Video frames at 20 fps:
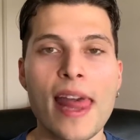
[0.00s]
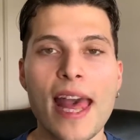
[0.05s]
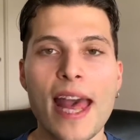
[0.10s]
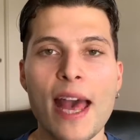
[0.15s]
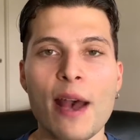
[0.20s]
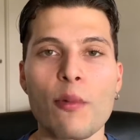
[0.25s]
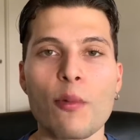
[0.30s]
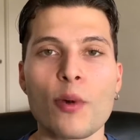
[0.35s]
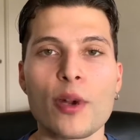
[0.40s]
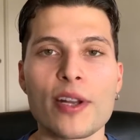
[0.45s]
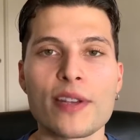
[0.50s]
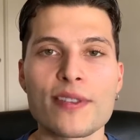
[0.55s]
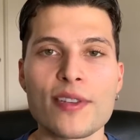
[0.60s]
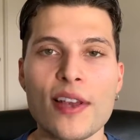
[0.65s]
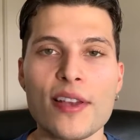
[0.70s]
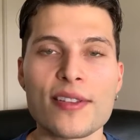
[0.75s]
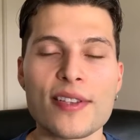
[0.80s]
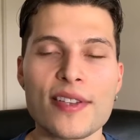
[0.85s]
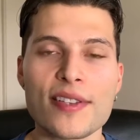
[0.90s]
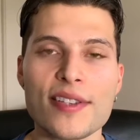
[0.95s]
And what it
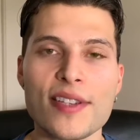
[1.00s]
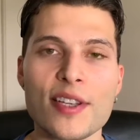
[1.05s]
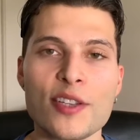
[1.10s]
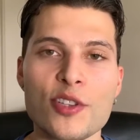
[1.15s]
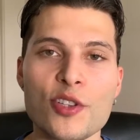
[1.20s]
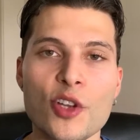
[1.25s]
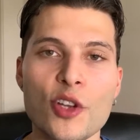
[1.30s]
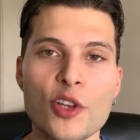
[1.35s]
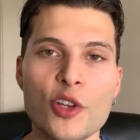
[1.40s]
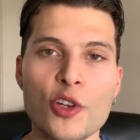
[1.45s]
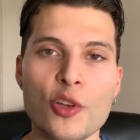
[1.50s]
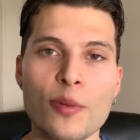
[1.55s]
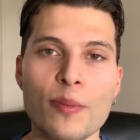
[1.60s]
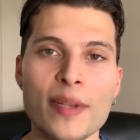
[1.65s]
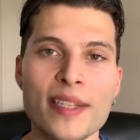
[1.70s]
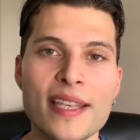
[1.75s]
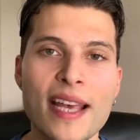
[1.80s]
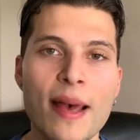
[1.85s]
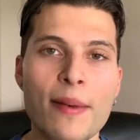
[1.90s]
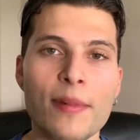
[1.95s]
does is, since your
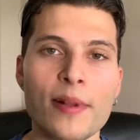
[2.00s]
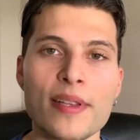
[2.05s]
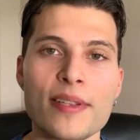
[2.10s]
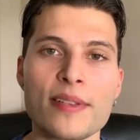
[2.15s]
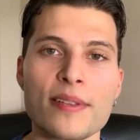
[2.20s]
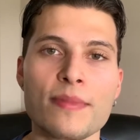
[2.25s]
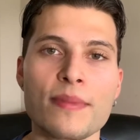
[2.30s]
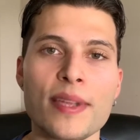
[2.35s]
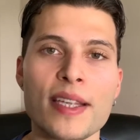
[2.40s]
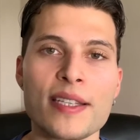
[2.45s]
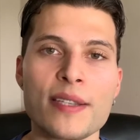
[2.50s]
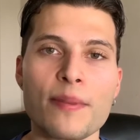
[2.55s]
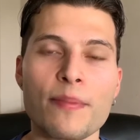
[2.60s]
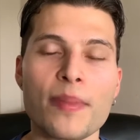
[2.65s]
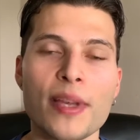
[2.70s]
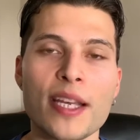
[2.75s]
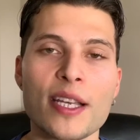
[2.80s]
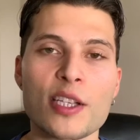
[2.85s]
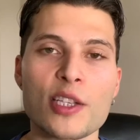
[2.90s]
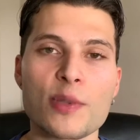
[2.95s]
metabolism isn't
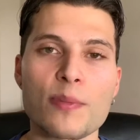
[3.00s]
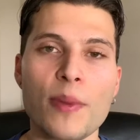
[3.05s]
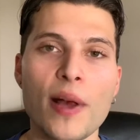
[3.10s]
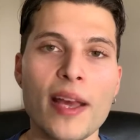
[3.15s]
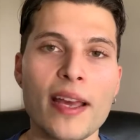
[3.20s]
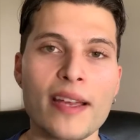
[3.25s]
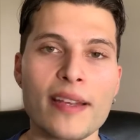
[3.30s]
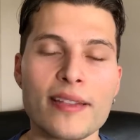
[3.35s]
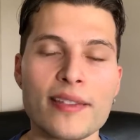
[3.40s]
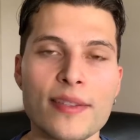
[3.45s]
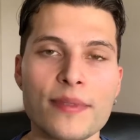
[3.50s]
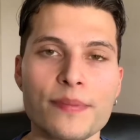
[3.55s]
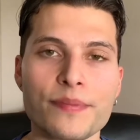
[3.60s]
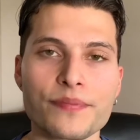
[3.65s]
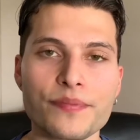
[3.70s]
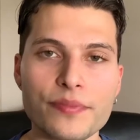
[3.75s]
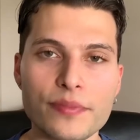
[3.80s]
being spiked,